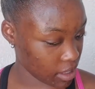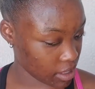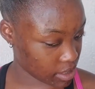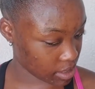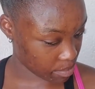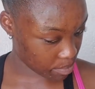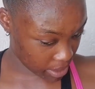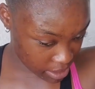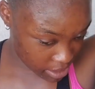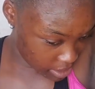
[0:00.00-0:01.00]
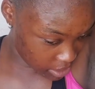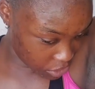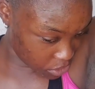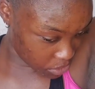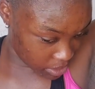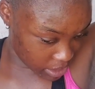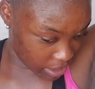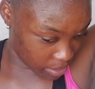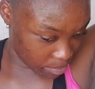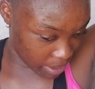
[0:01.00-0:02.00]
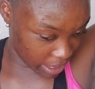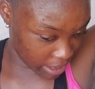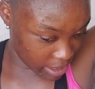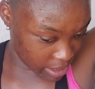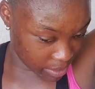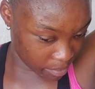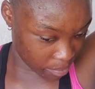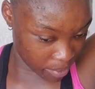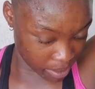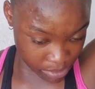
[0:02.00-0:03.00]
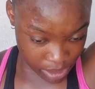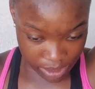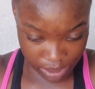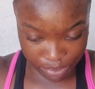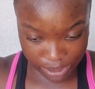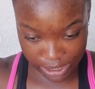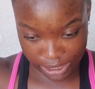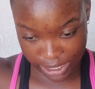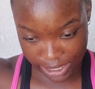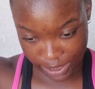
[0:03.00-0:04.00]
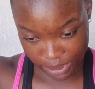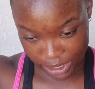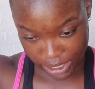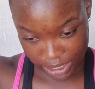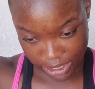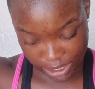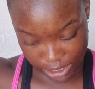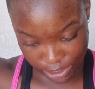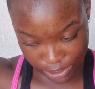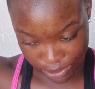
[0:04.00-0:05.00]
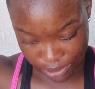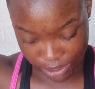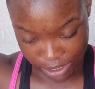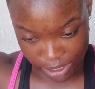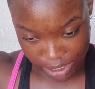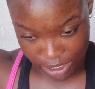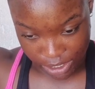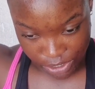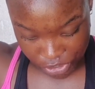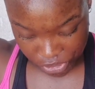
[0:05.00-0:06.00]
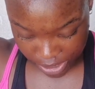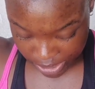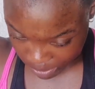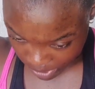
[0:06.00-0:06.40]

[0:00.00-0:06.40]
it's a bit short at the back, but I'm just gonna put these clips in so not a train